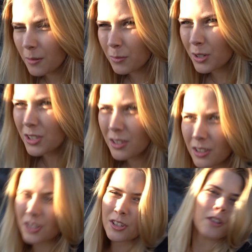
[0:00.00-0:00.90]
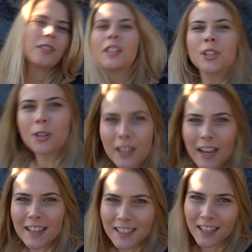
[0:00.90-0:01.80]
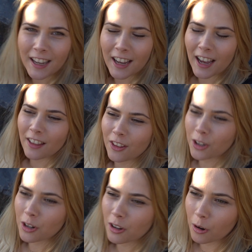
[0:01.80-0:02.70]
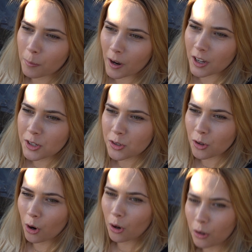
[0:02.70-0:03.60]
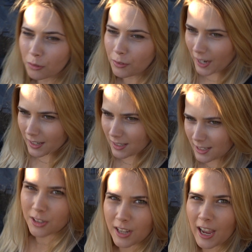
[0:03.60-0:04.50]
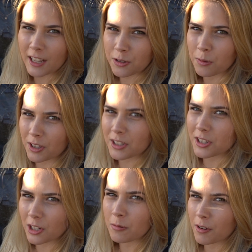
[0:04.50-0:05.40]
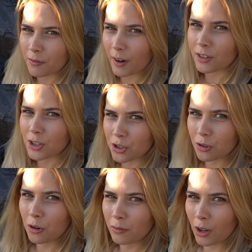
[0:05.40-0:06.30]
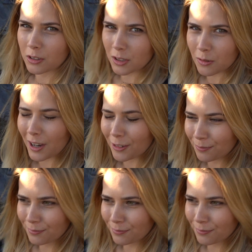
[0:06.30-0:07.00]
But there's only 2 days here and they're going to go by so fast. Hence why this is going to be a very short vlog as well.